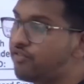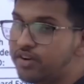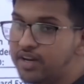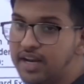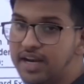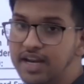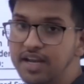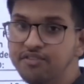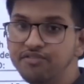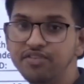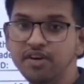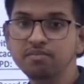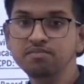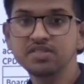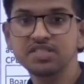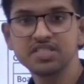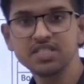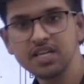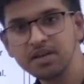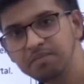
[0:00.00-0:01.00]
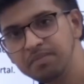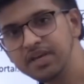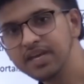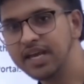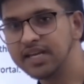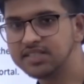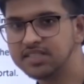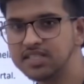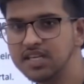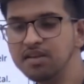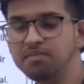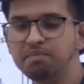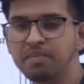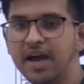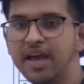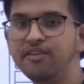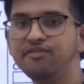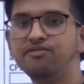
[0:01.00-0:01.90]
training from CBSE by